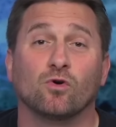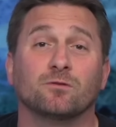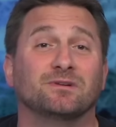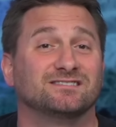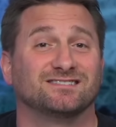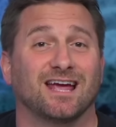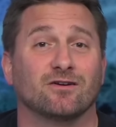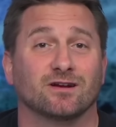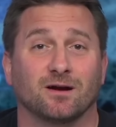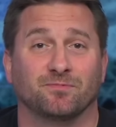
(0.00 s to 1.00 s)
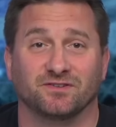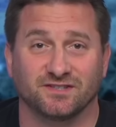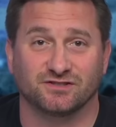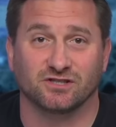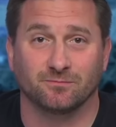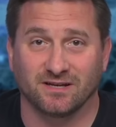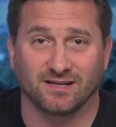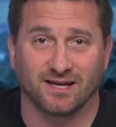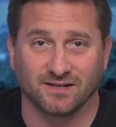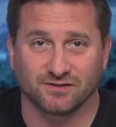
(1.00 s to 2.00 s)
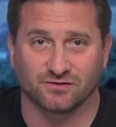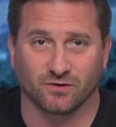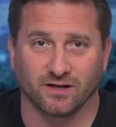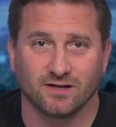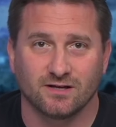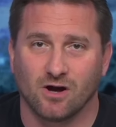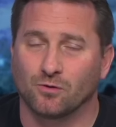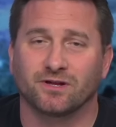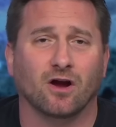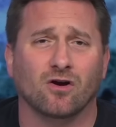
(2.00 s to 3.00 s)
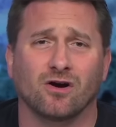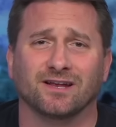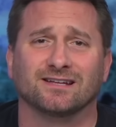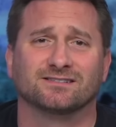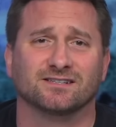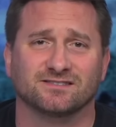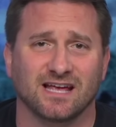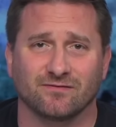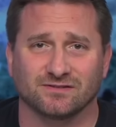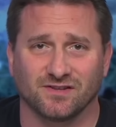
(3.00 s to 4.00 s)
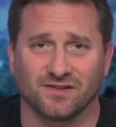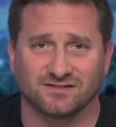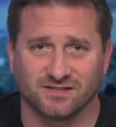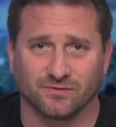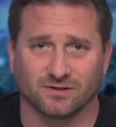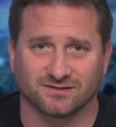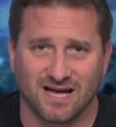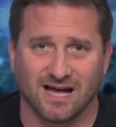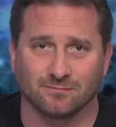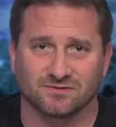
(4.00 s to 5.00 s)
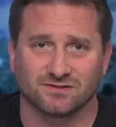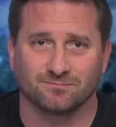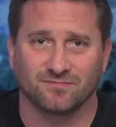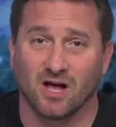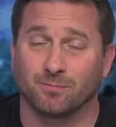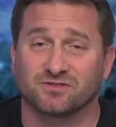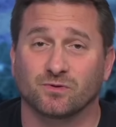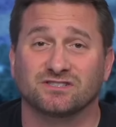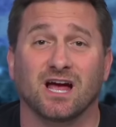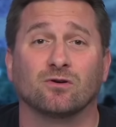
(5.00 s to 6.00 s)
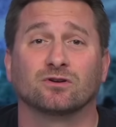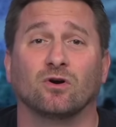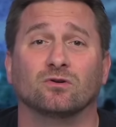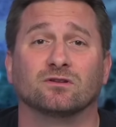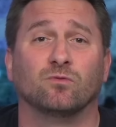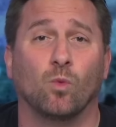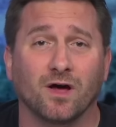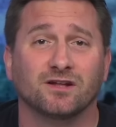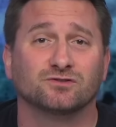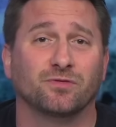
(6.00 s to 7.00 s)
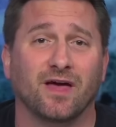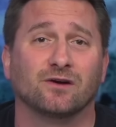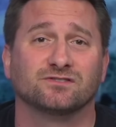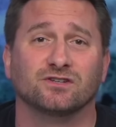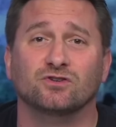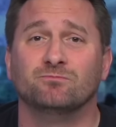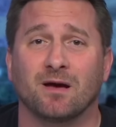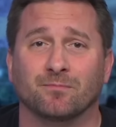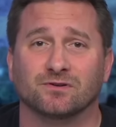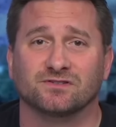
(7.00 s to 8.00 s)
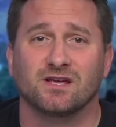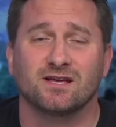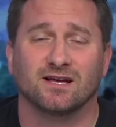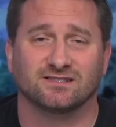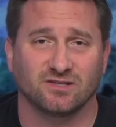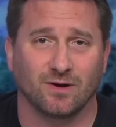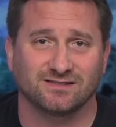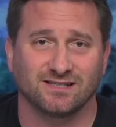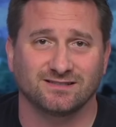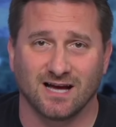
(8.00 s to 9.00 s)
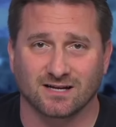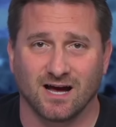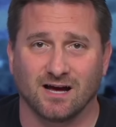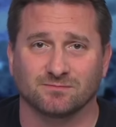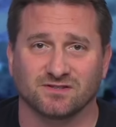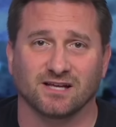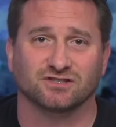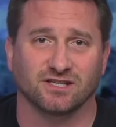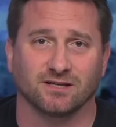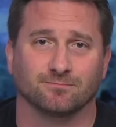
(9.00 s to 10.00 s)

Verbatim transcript: is tearing up the digital media industry. Only our audience can save us in these difficult times. Help us reach our goal of 100,000 new members at tyt.com/team.